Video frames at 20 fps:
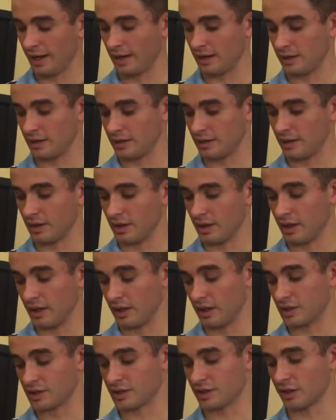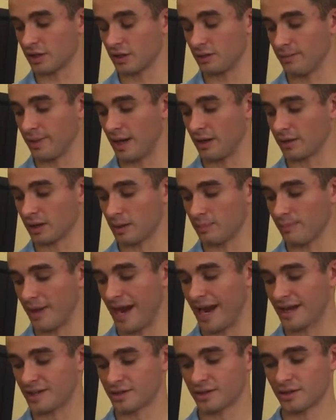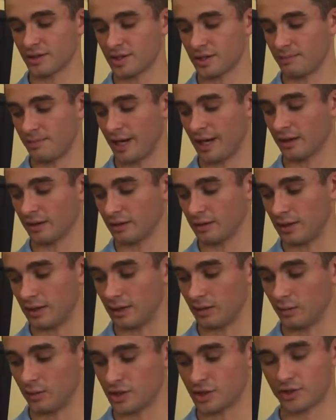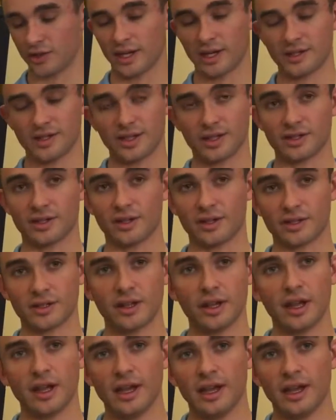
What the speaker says: and a certain amount of capacitors in parallel with transistors,